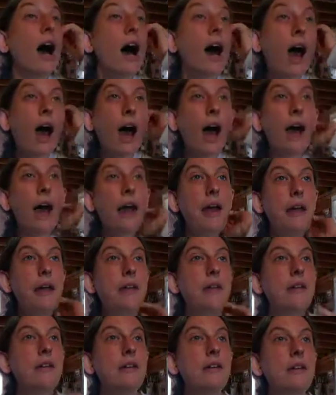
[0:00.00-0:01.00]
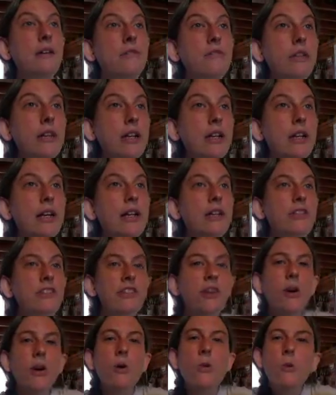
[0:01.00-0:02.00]
I realized,
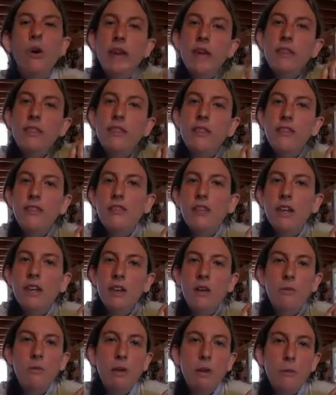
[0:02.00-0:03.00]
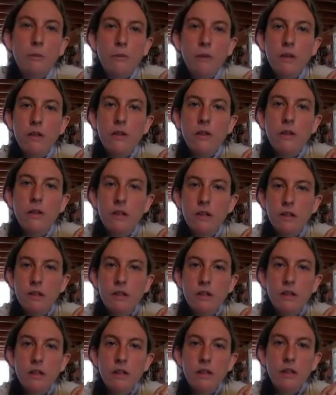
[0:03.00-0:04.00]
oh wait, there's like a rip on the
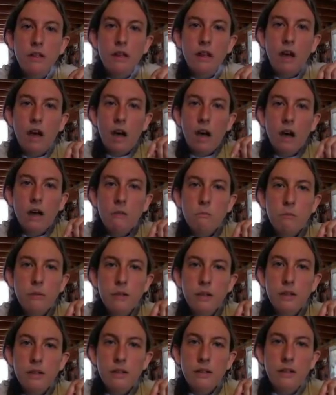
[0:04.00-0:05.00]
armpit.